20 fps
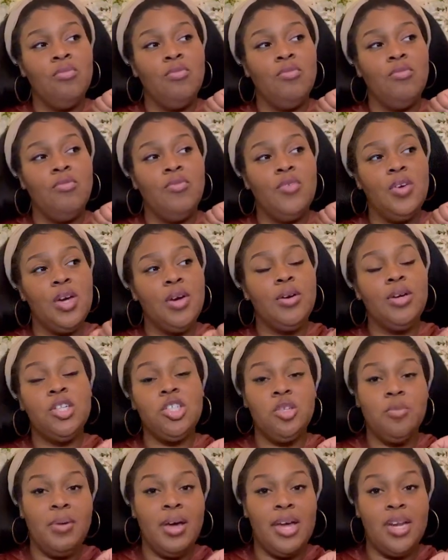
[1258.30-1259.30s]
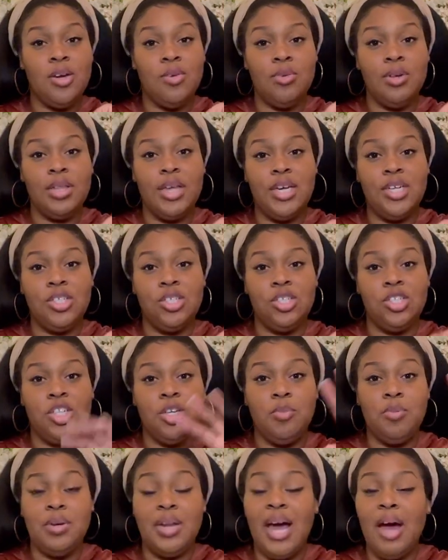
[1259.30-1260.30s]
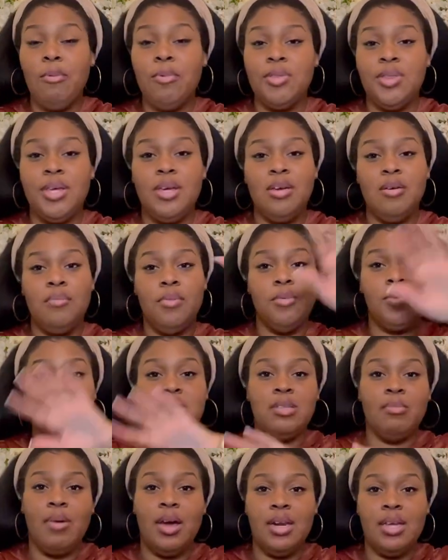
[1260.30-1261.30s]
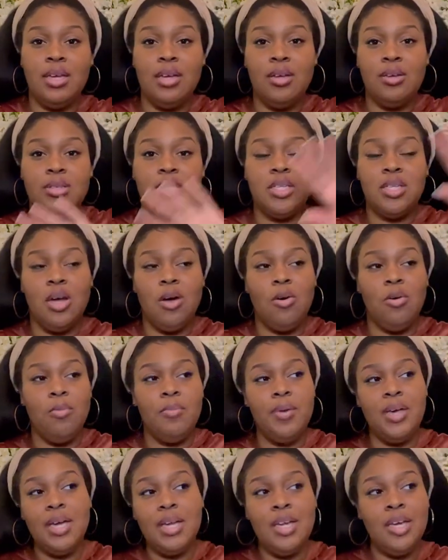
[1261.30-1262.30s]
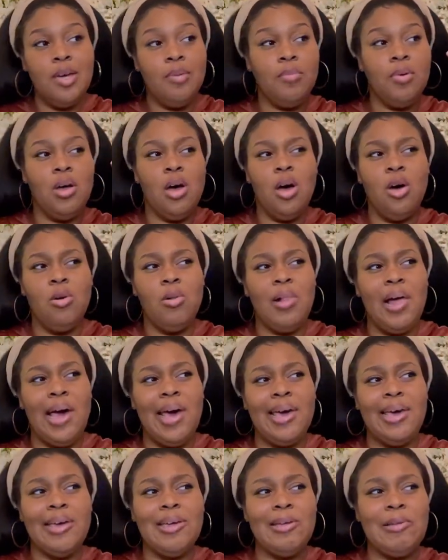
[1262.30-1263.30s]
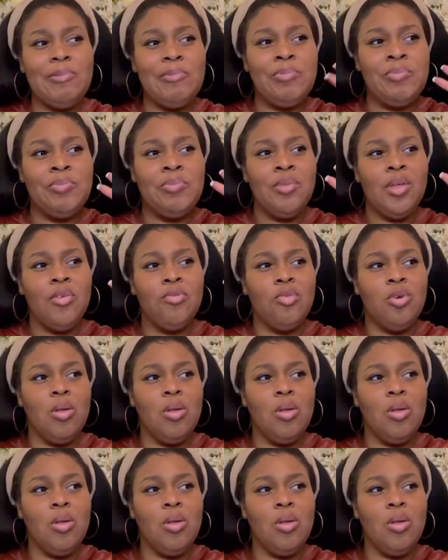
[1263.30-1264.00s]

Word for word: very traumatic relationship, not with him, but with somebody else. So me and him go like for